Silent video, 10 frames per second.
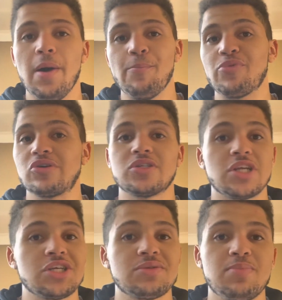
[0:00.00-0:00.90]

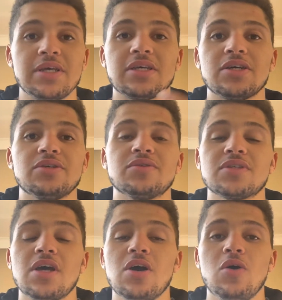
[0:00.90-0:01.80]
bristlenose
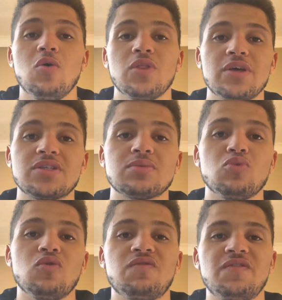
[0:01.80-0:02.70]
plecos, all those
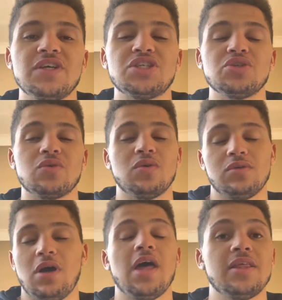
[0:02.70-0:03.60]
small fish, your
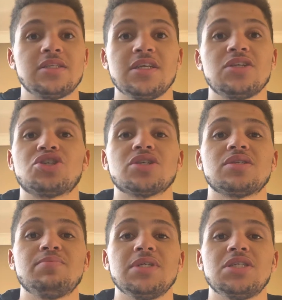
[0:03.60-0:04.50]
other tetra
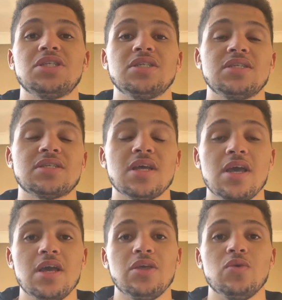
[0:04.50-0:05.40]
species,
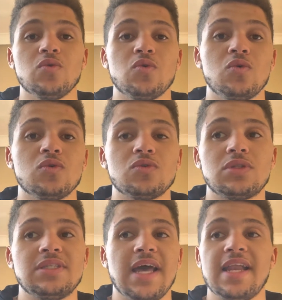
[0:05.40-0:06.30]
your
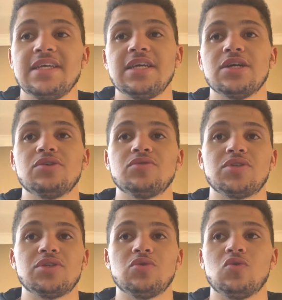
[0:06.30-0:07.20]

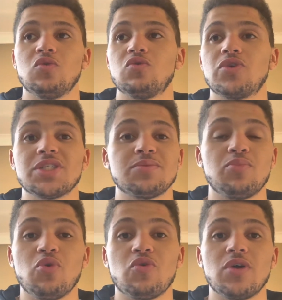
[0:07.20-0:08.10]
danios, your
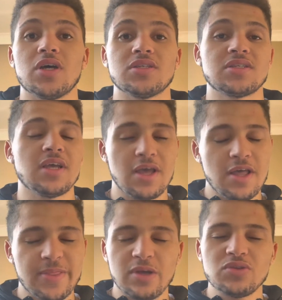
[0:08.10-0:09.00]
rasboras.
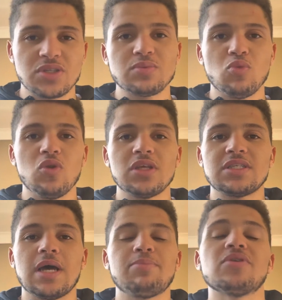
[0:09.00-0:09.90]
Those smaller
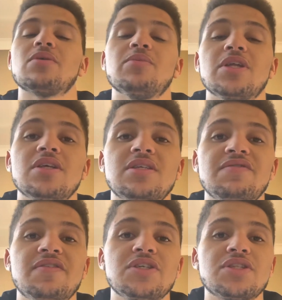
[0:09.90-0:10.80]
type of community
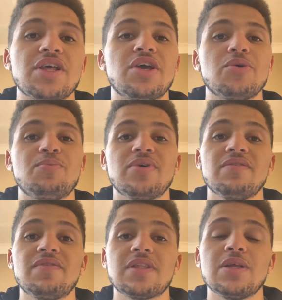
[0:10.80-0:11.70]
fish, they go
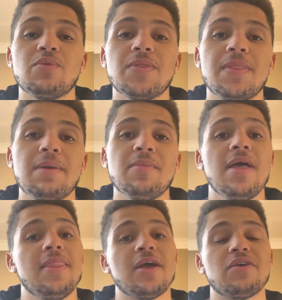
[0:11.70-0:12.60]
perfectly with them.
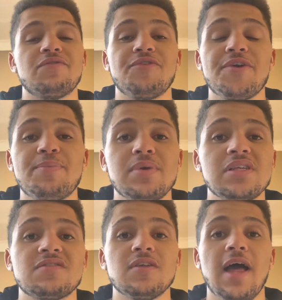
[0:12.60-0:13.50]
They go very
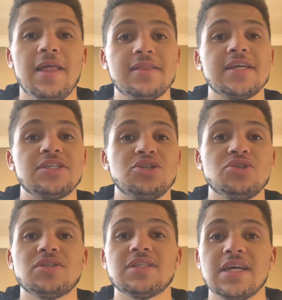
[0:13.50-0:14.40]
peaceful, and they
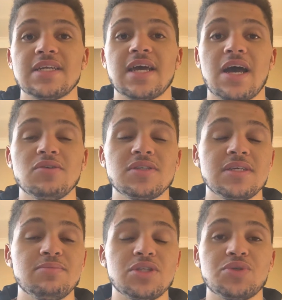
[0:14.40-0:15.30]
do stand out
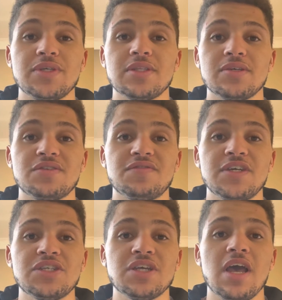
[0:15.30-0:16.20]
in between those
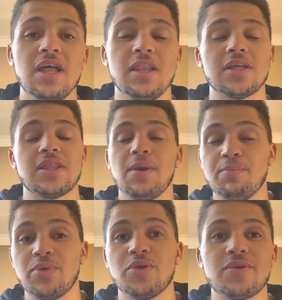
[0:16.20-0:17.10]
fish. Like
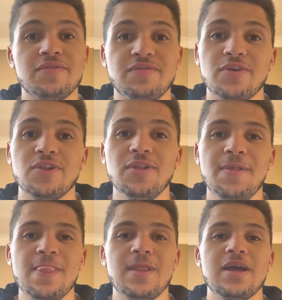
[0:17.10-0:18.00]
that
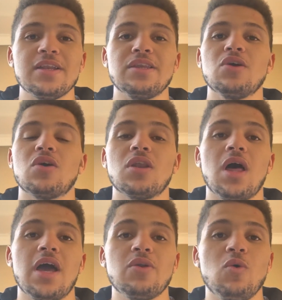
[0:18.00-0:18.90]
beautiful neon
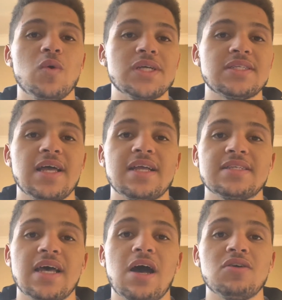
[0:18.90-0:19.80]
line always
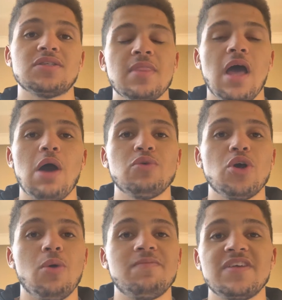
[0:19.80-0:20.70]
stands out. I would
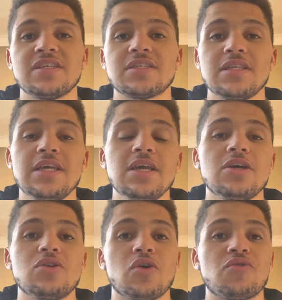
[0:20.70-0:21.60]
obviously
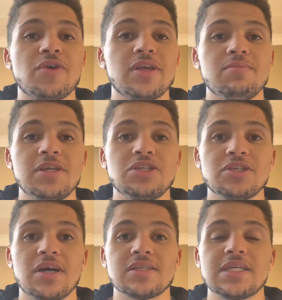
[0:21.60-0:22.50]
not recommend
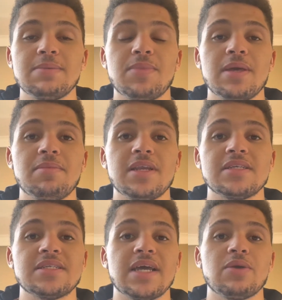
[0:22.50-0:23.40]
you guys keep them in
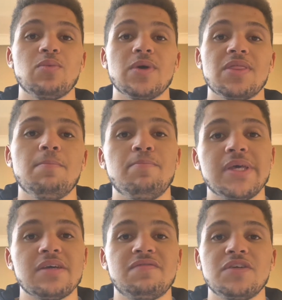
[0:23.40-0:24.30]
a tank with
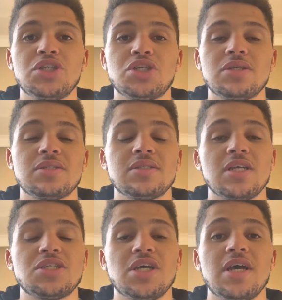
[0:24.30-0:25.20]
bigger fish
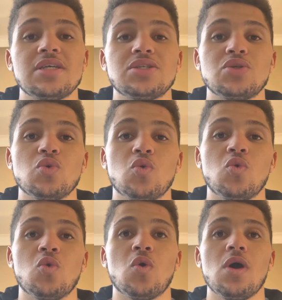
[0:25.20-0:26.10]
such as
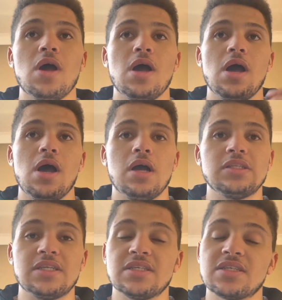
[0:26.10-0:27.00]
your
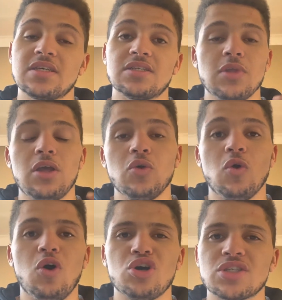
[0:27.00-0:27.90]
discus,
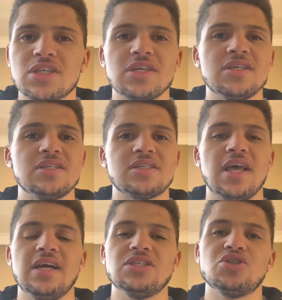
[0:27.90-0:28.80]
your
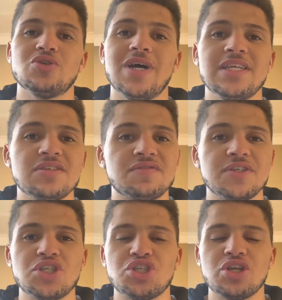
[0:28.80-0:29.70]
oscars and your
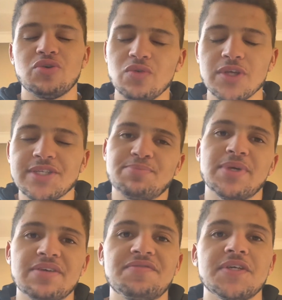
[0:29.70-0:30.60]
angelfish, you know, all those
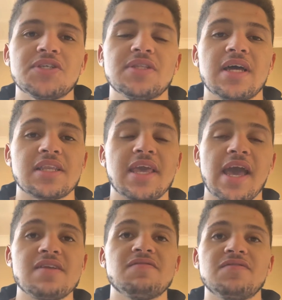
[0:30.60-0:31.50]
big fish that
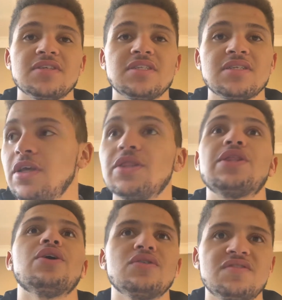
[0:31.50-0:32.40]
can fit in
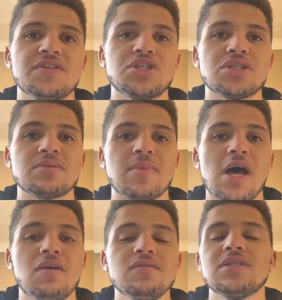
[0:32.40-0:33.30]
those fish's
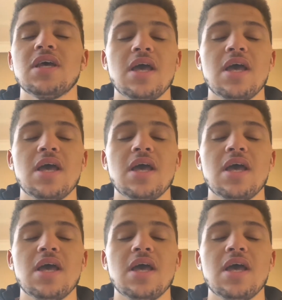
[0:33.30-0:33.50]
mouths.